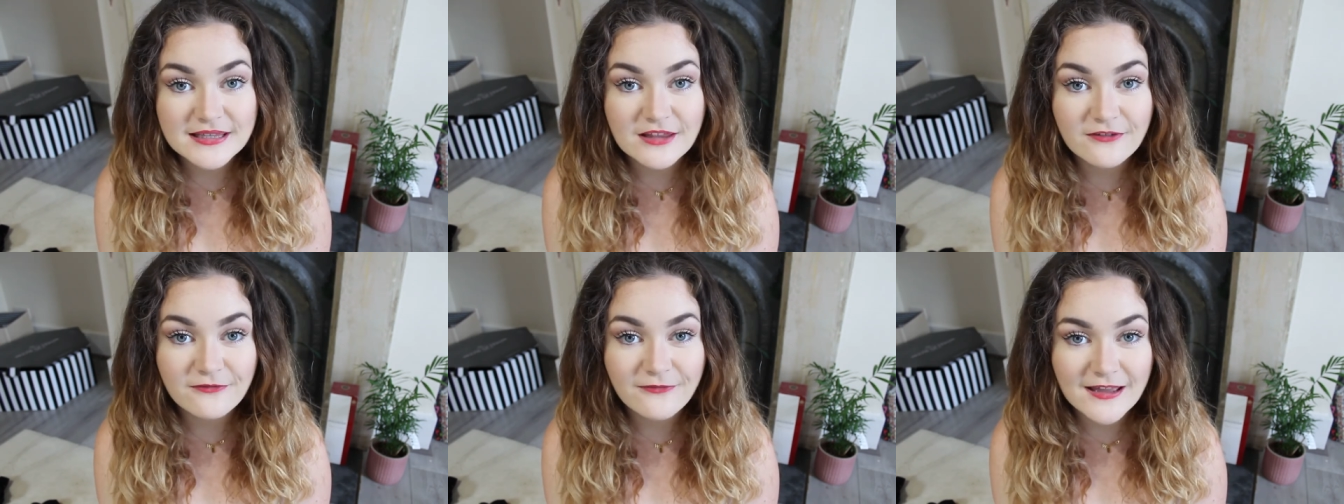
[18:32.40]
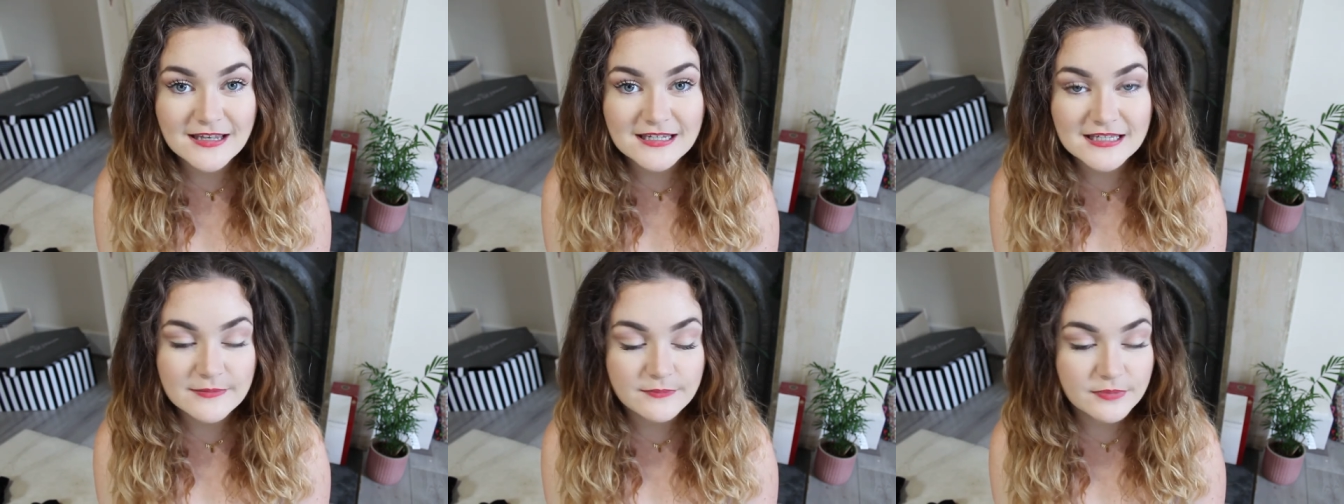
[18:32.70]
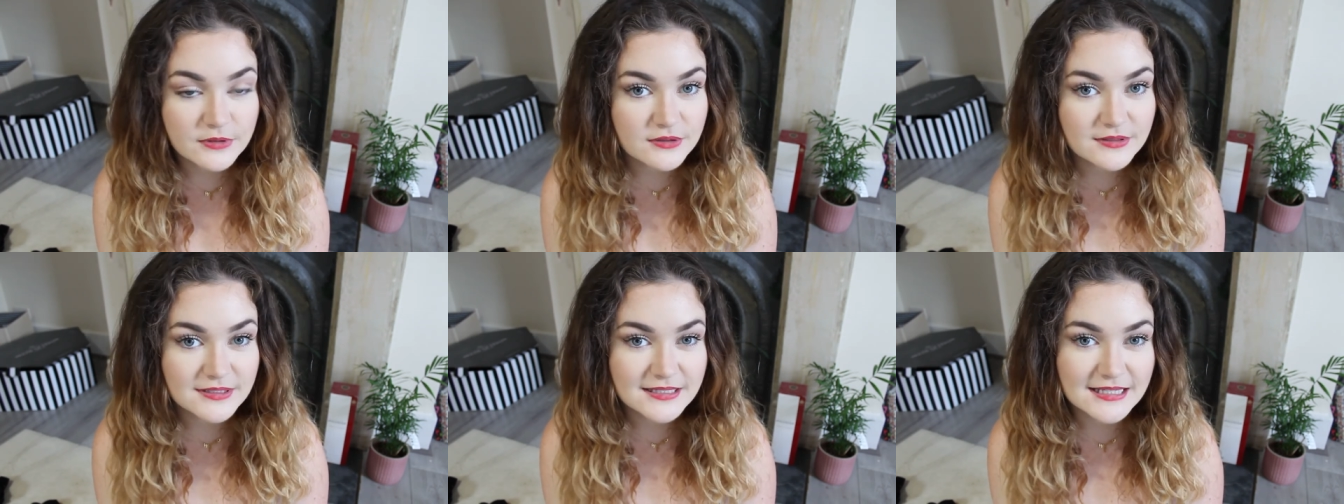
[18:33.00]
Fenty
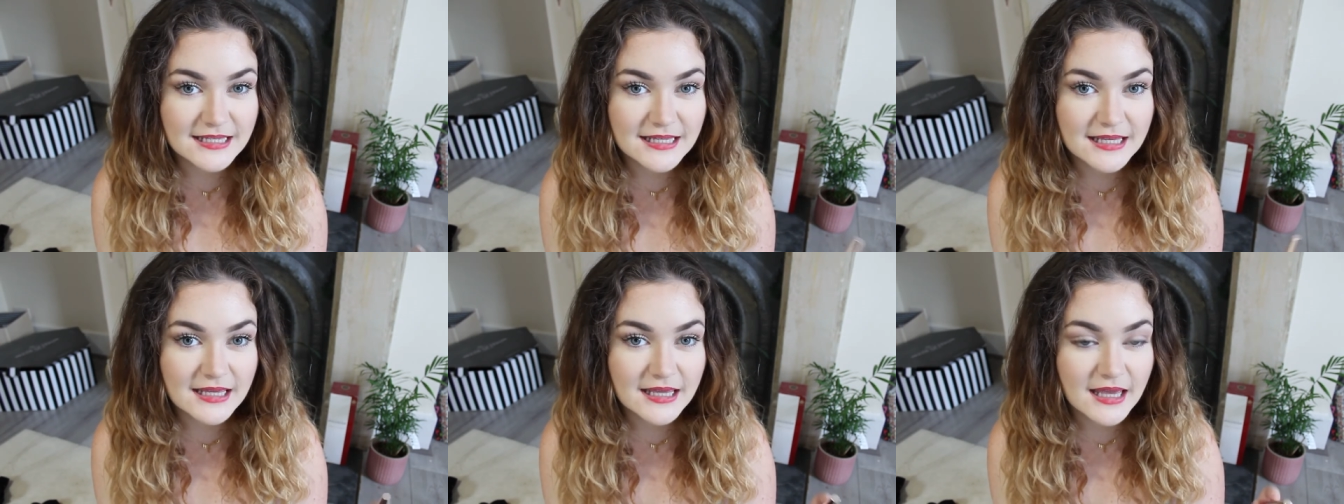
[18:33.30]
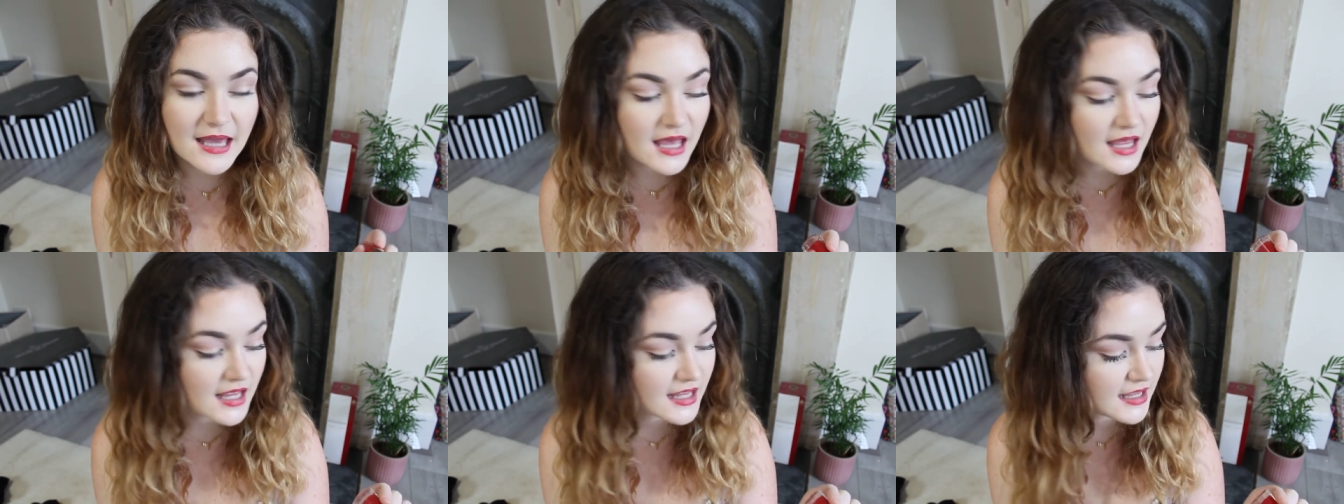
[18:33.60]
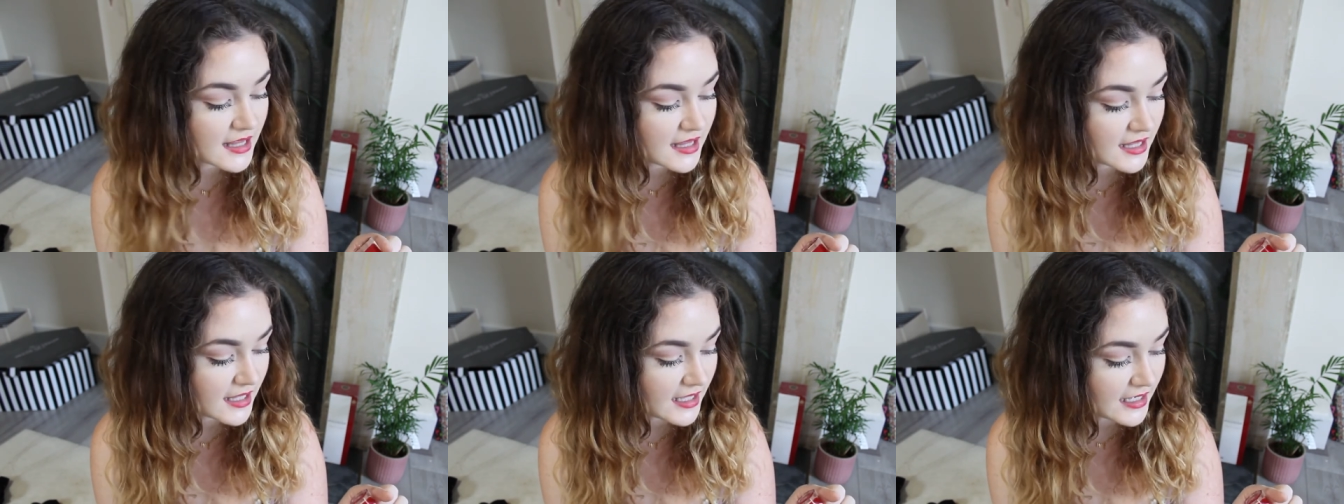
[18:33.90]
Beauty
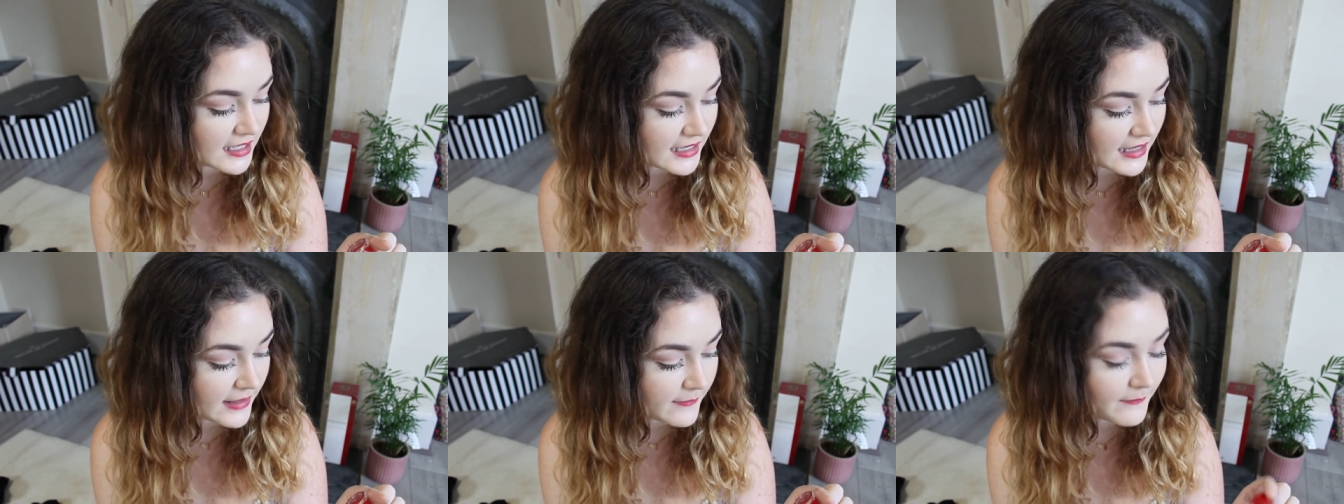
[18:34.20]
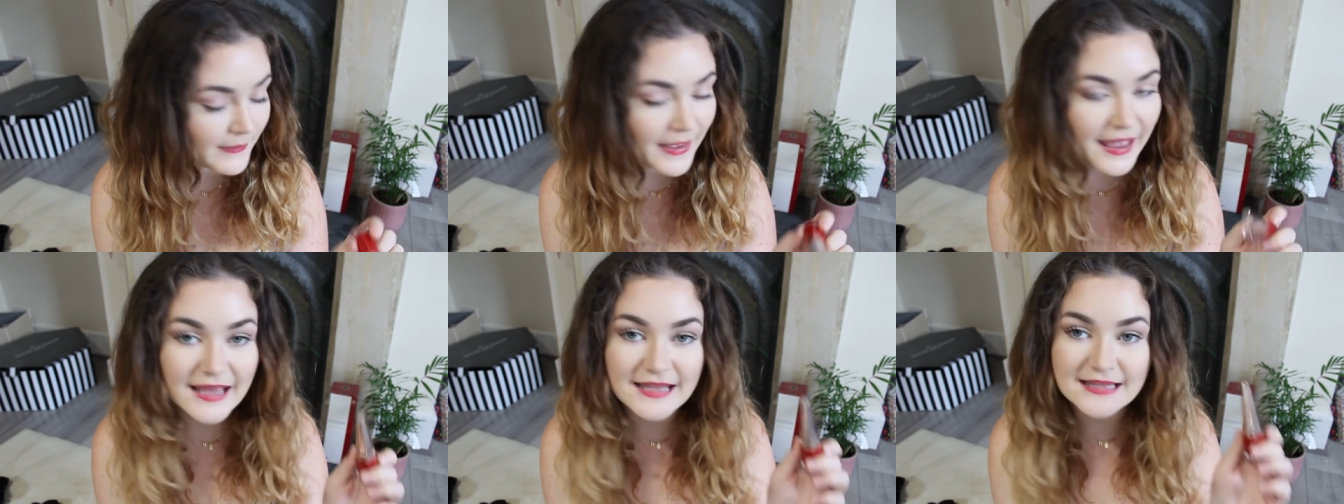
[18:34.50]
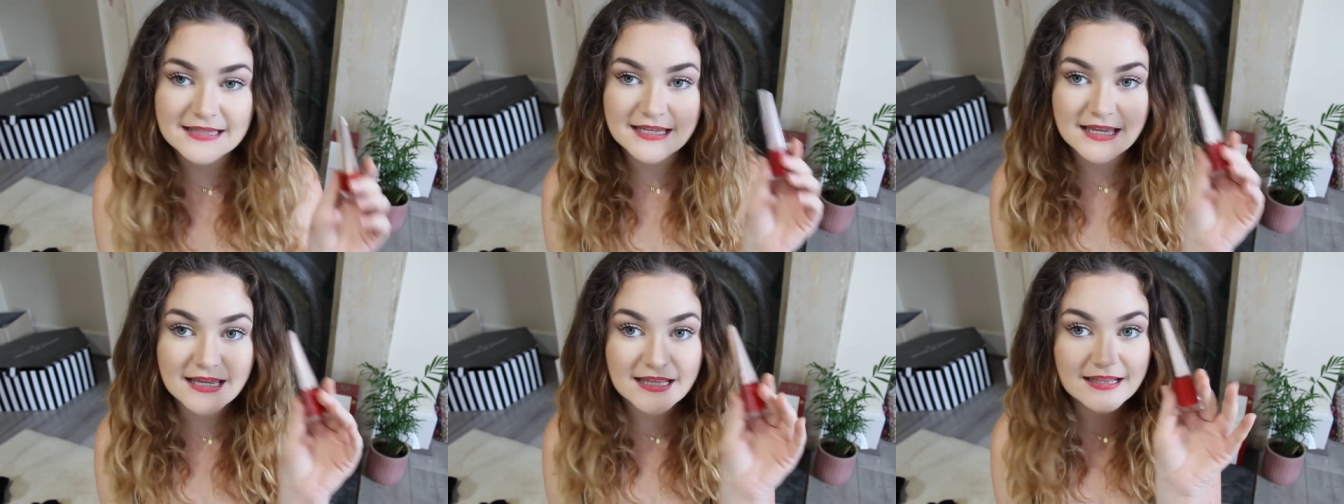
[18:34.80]
lip
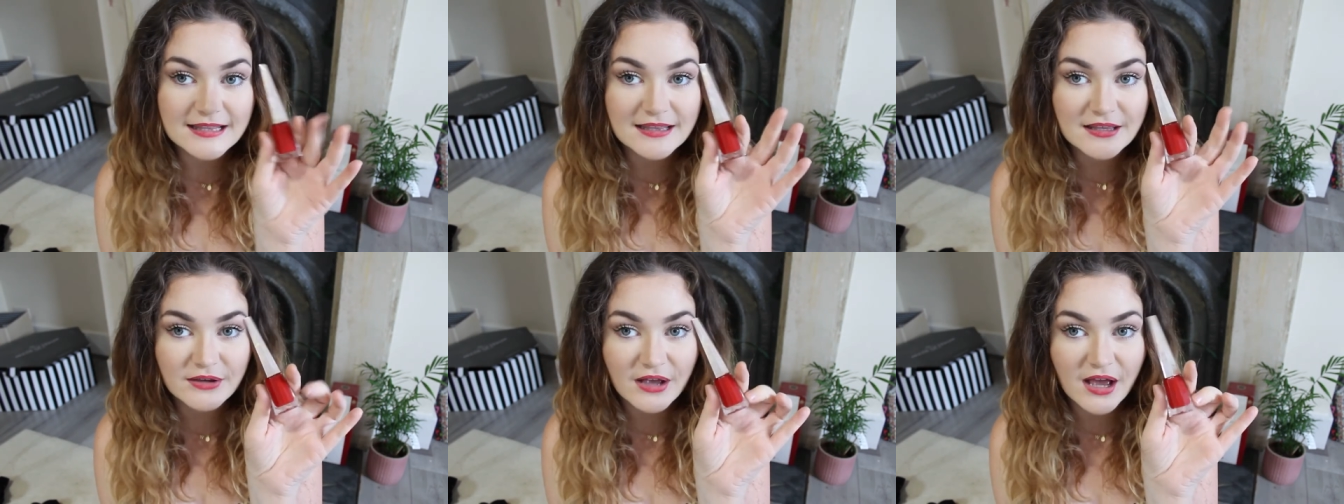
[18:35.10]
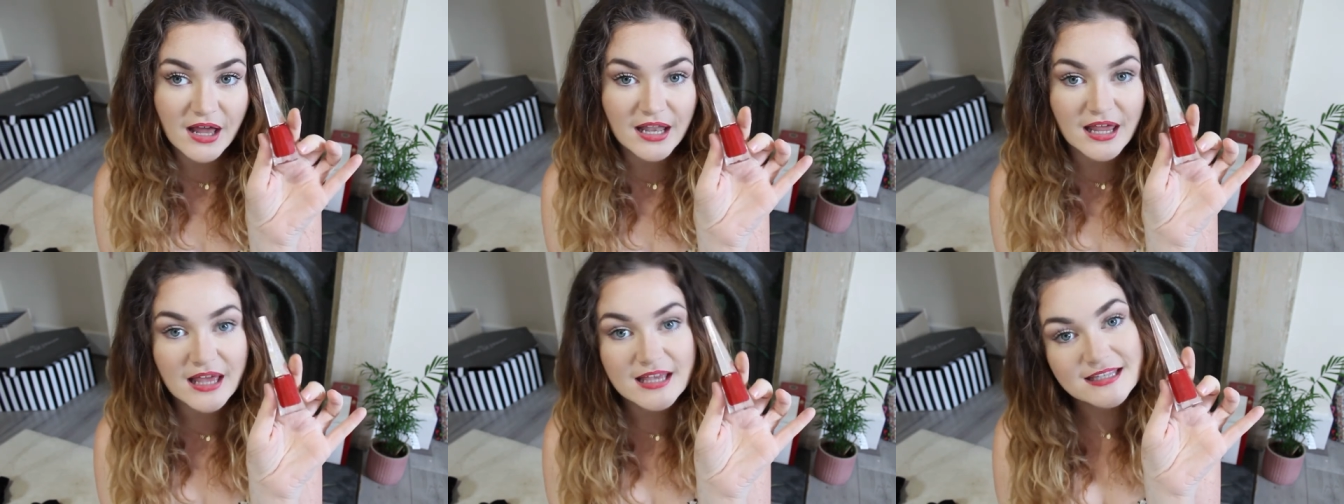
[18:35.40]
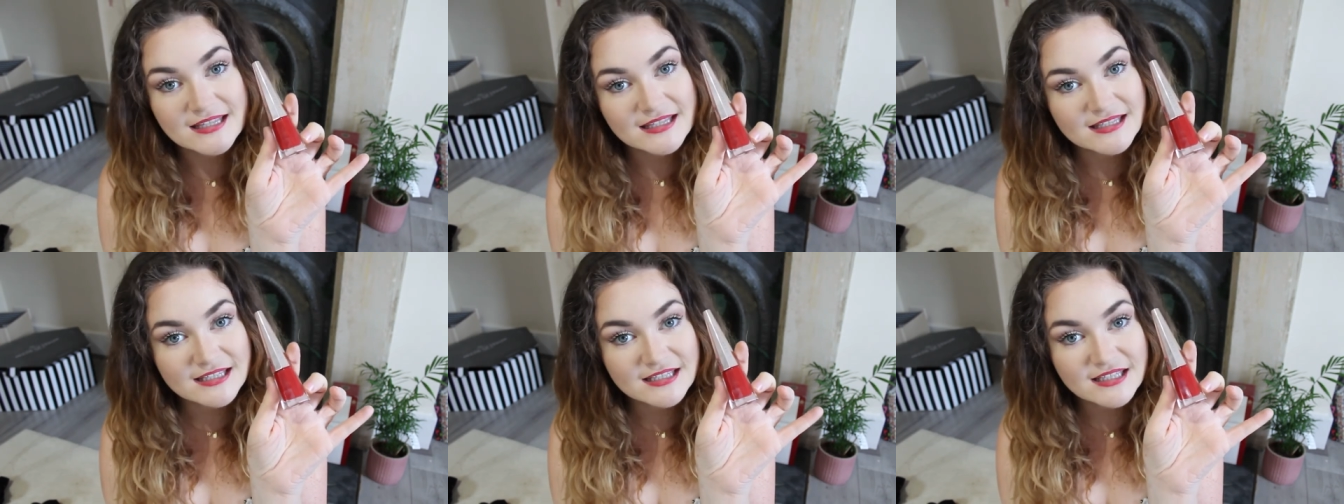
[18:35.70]
paint in the colour
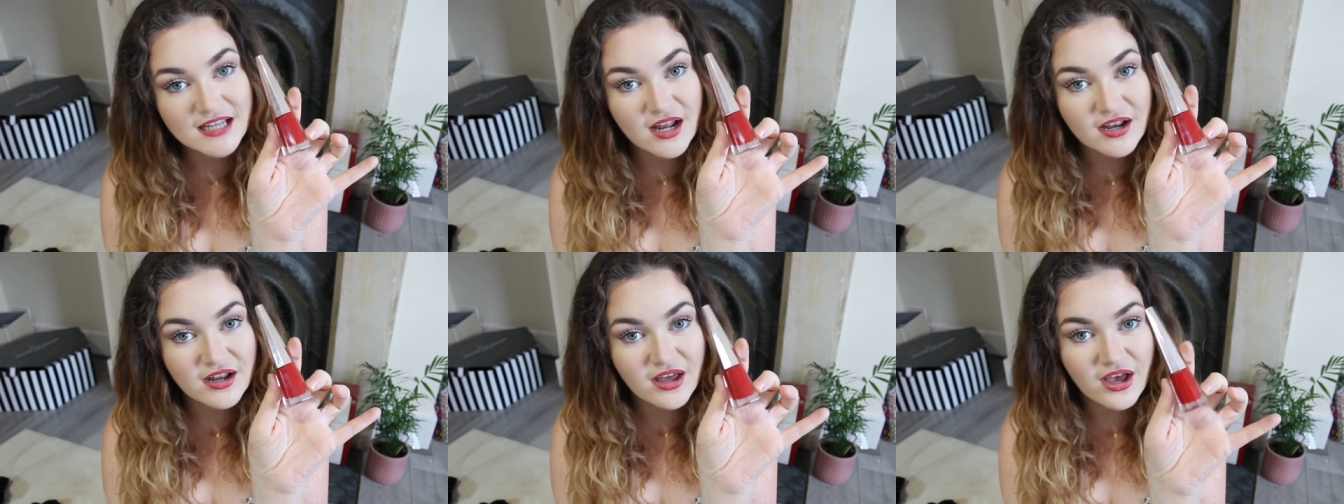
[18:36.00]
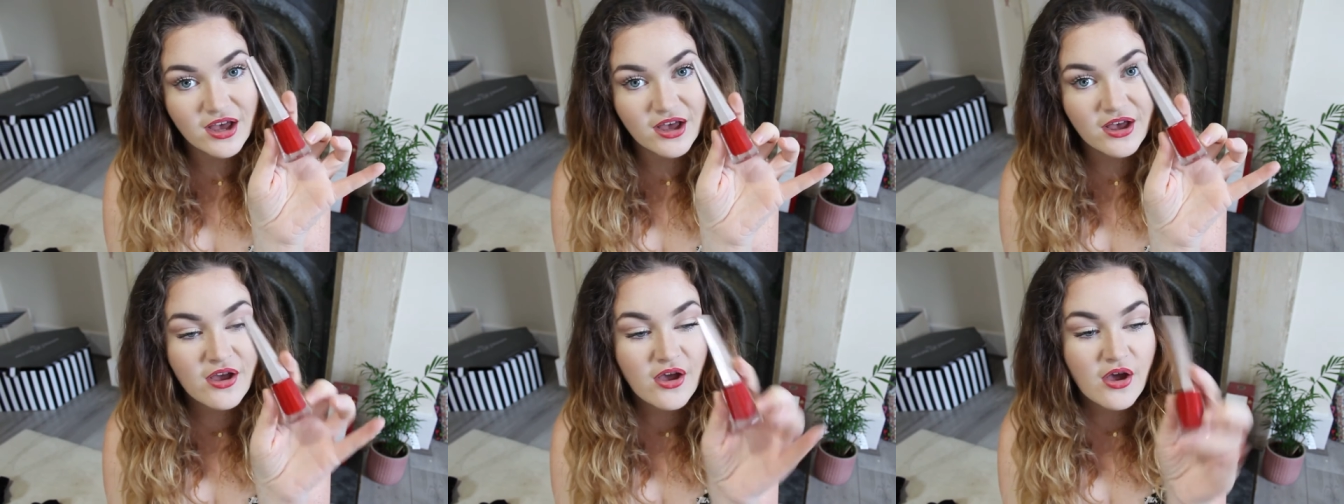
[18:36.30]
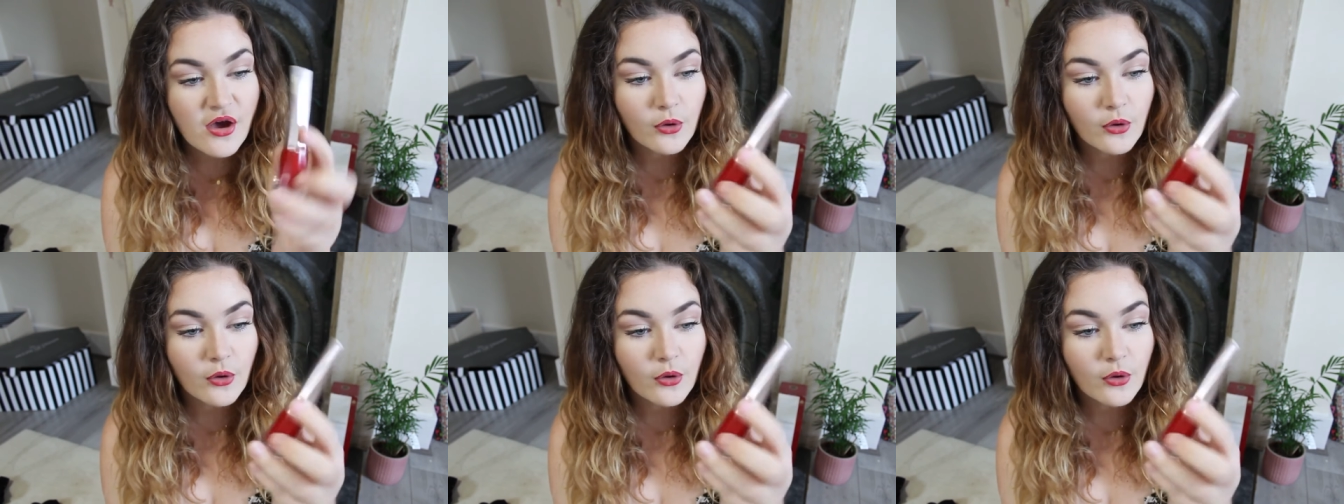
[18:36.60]
Stunna,